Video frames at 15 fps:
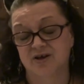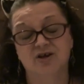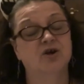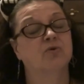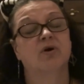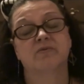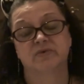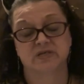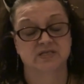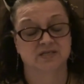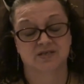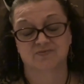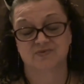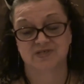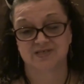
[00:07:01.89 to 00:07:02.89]
no
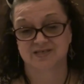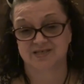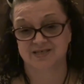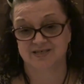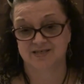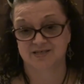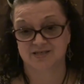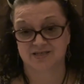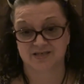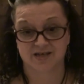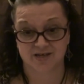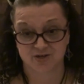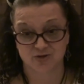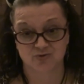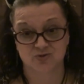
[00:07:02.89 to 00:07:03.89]
evidence of disease
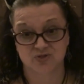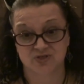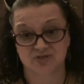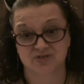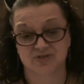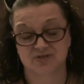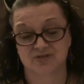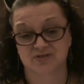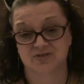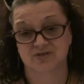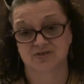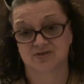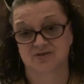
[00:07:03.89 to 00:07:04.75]
diagnosis